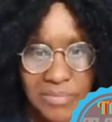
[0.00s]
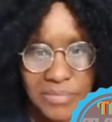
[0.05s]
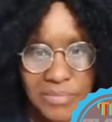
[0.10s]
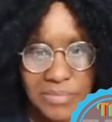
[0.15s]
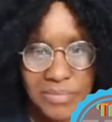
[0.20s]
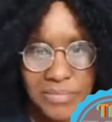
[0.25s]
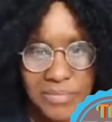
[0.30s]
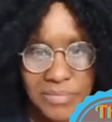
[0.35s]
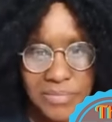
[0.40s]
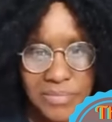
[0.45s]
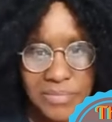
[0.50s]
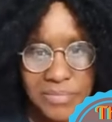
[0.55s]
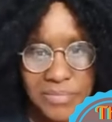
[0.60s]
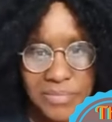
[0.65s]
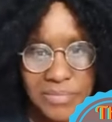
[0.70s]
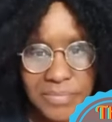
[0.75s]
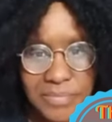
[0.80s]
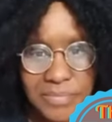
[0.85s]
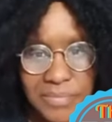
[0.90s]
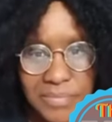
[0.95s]

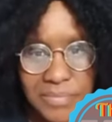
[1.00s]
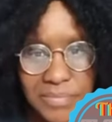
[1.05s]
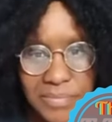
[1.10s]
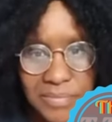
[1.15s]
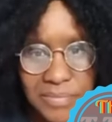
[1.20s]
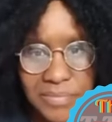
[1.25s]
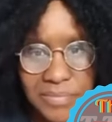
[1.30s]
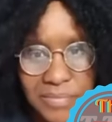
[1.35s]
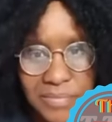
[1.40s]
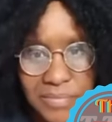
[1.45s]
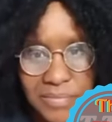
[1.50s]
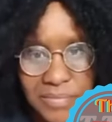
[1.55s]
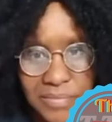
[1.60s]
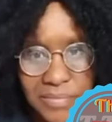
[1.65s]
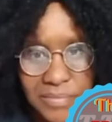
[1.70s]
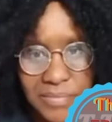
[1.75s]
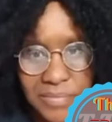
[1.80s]
(silence)